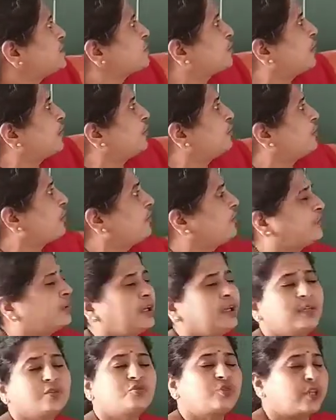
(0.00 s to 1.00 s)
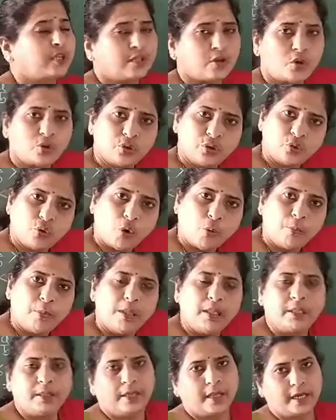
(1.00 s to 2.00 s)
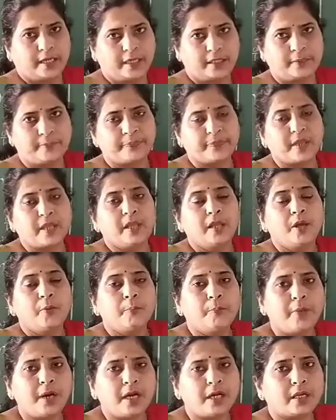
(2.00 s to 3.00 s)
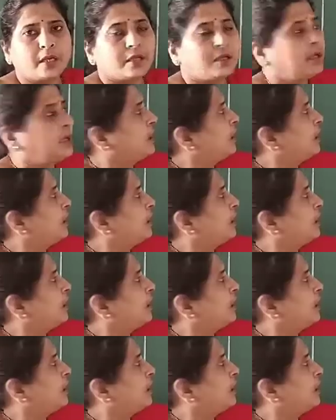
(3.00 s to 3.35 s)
and square root of, normal 9. But